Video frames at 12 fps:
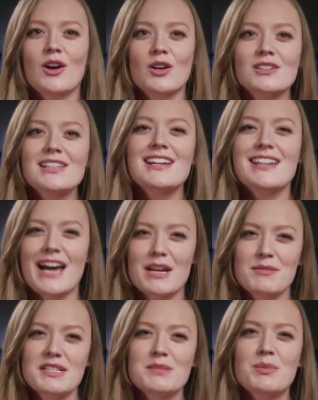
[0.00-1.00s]
Early
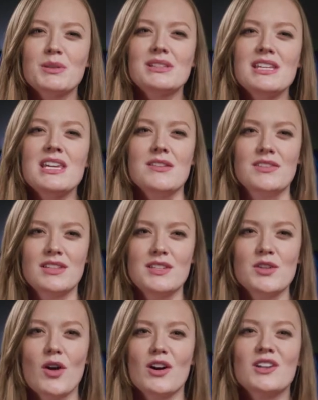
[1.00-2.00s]
anatomists believed
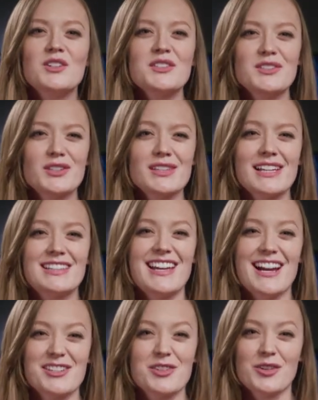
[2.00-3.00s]
these auricles looked like the
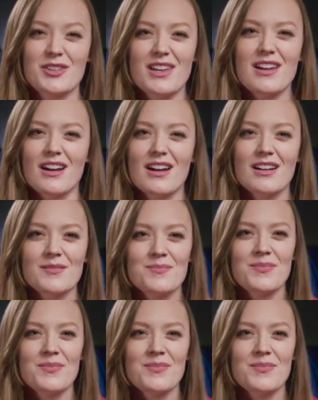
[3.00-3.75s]
external ear.